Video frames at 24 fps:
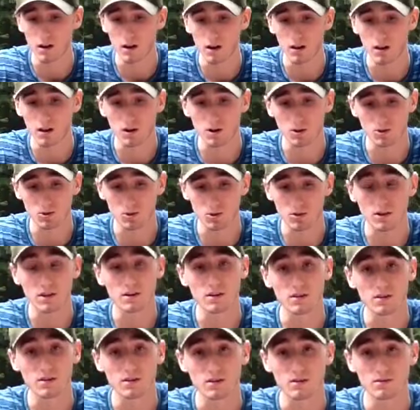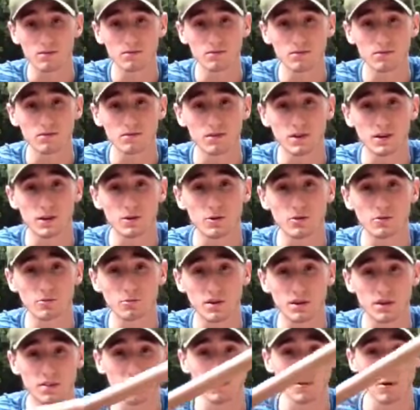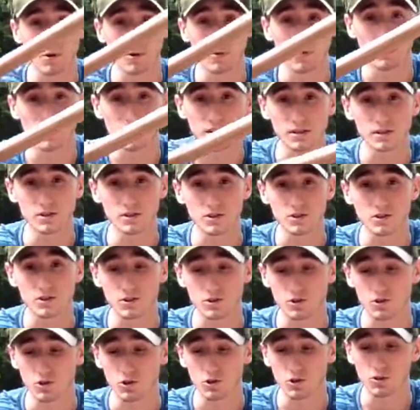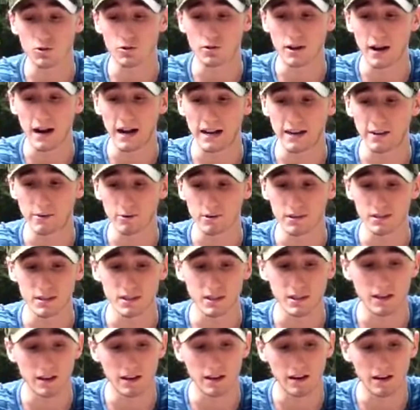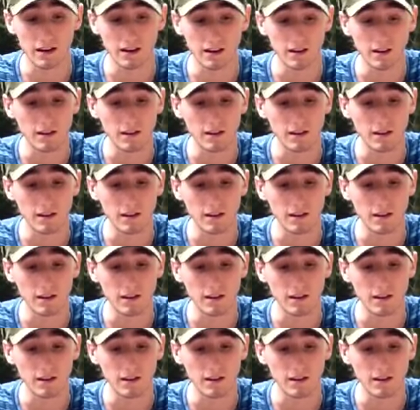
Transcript: also get a video of me throwing these just to show you their accuracy, and